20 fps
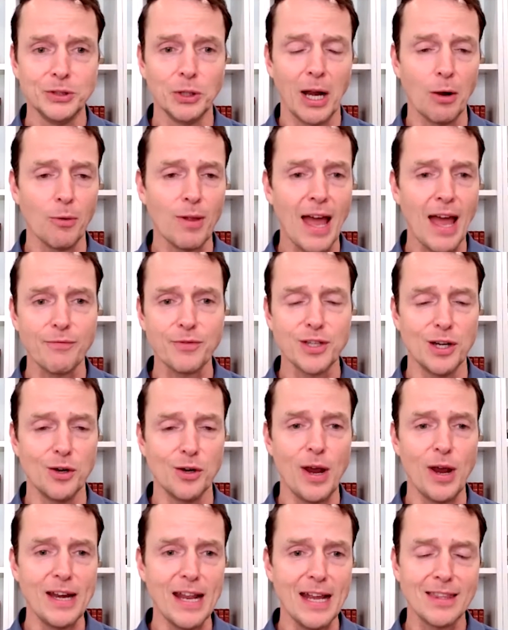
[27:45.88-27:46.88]
You know, I don't have to
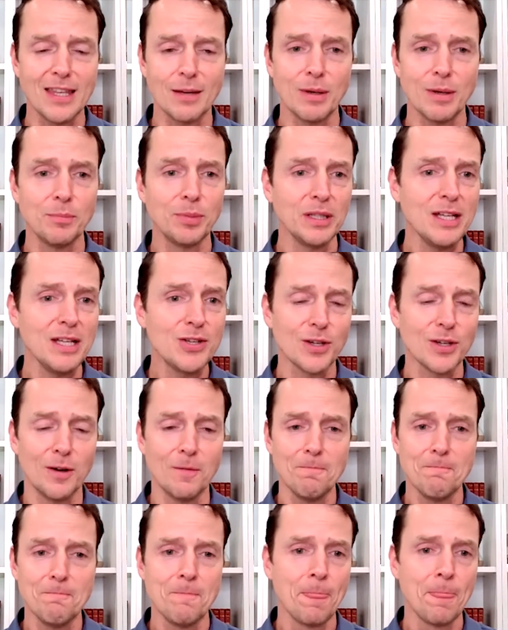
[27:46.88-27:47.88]
irradiate them and bleach
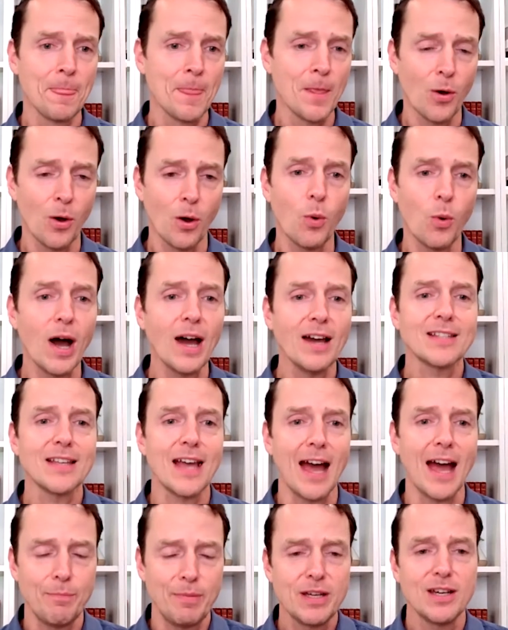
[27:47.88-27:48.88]
them. Well, why is
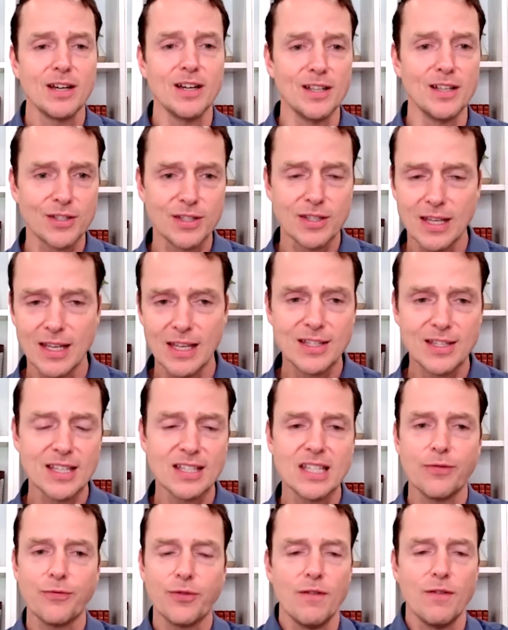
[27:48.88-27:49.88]
that? Because it's
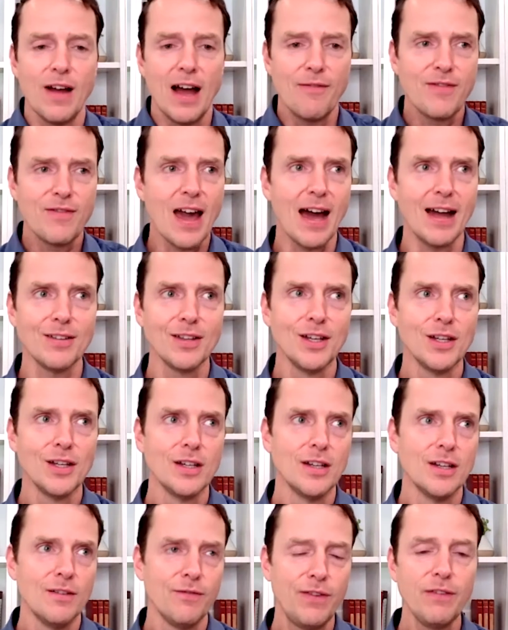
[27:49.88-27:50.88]
a different, I've got
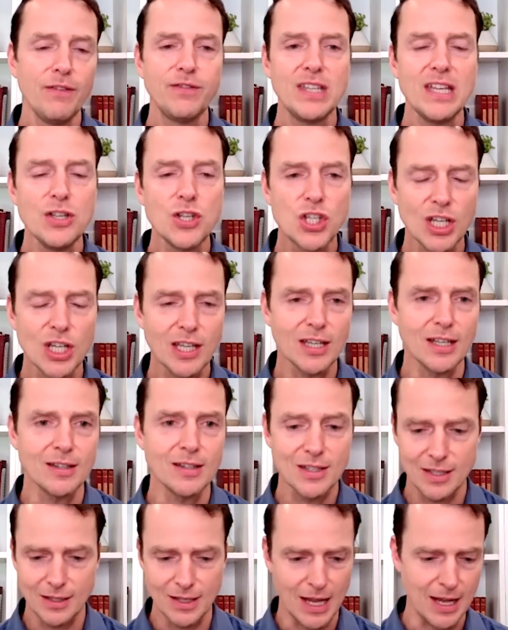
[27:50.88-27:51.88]
15
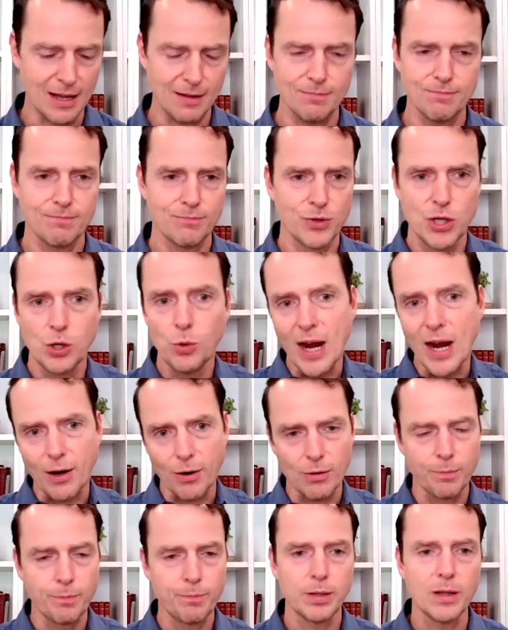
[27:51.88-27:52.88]
chickens in a two
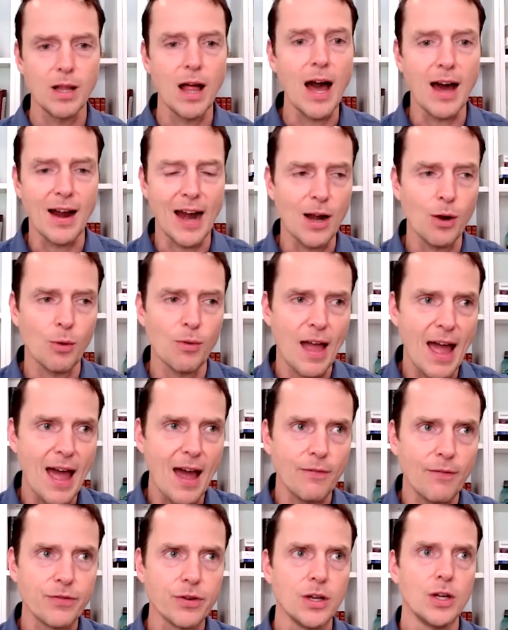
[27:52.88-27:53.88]
acre plot. I don't
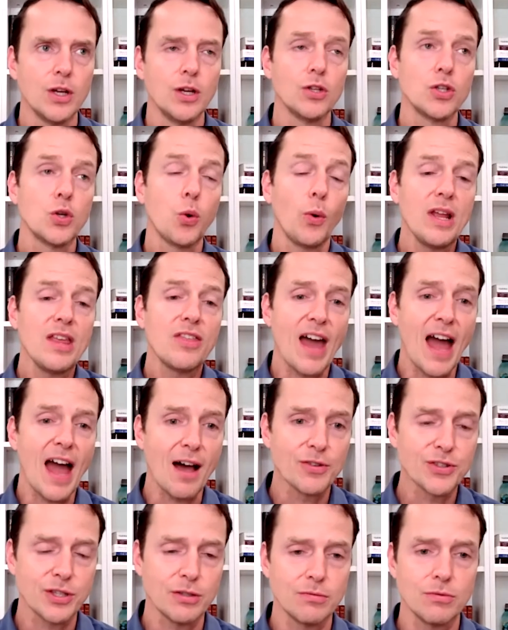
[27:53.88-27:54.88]
have
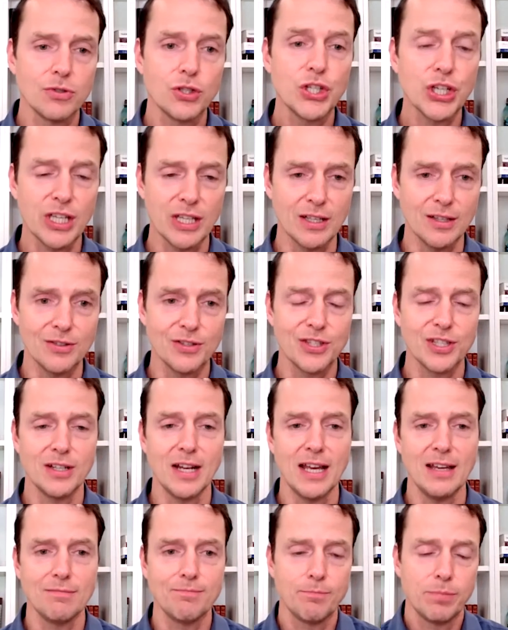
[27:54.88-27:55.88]
20,000 chickens
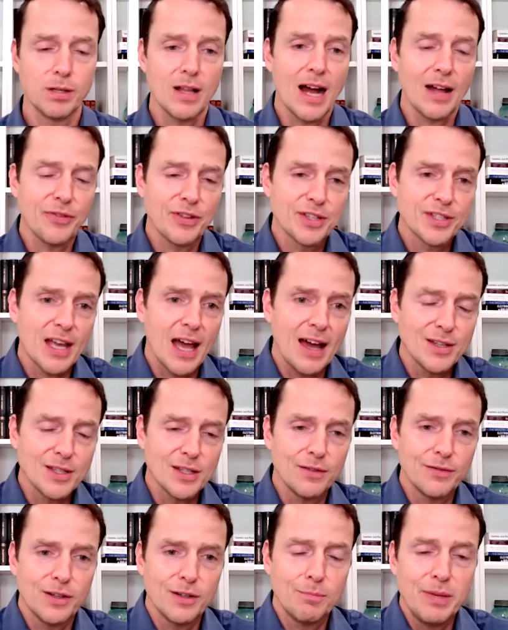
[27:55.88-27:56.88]
in a plot the size
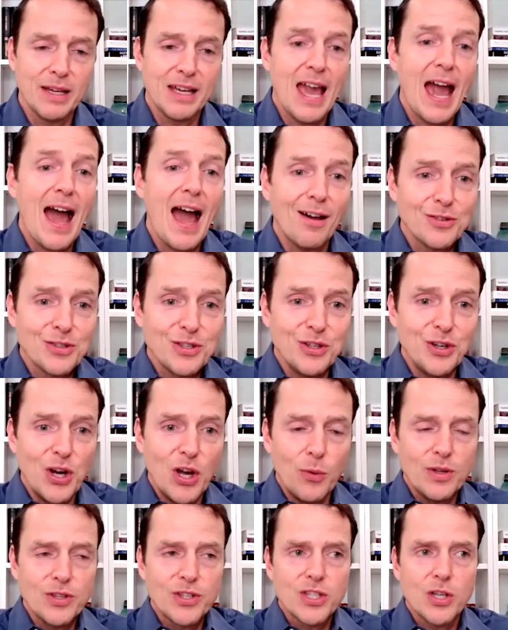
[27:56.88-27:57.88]
of a big house, you
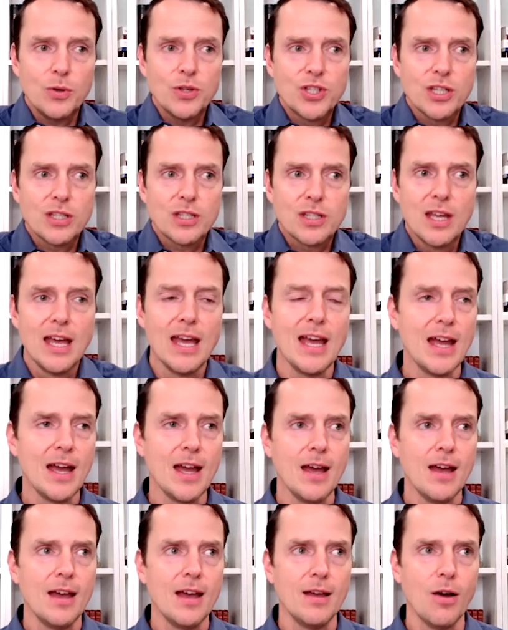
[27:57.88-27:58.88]
know? And so it's just,
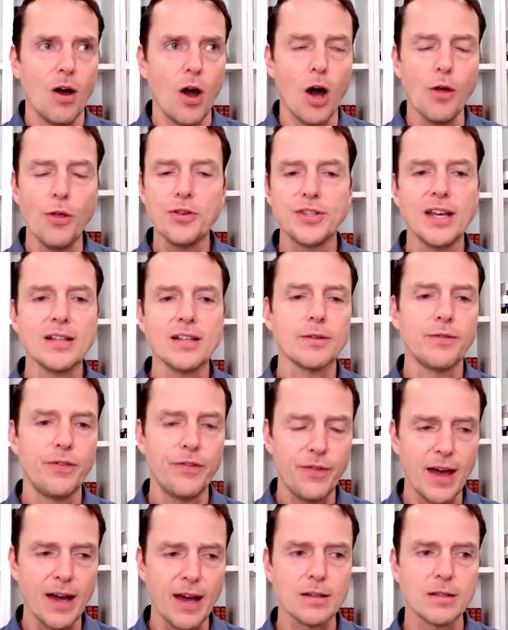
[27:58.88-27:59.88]
all these things
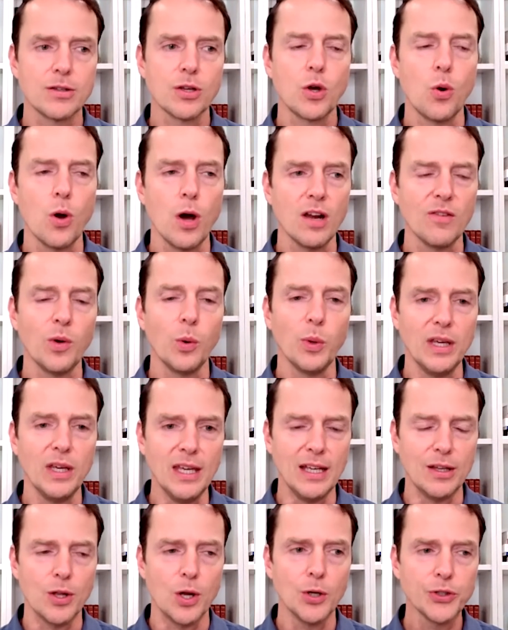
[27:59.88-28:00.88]
affect the quality of what we
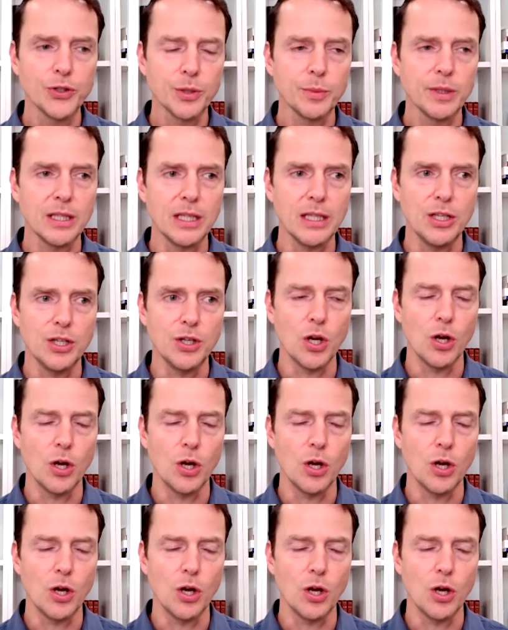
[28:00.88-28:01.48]
eat. And ultimately,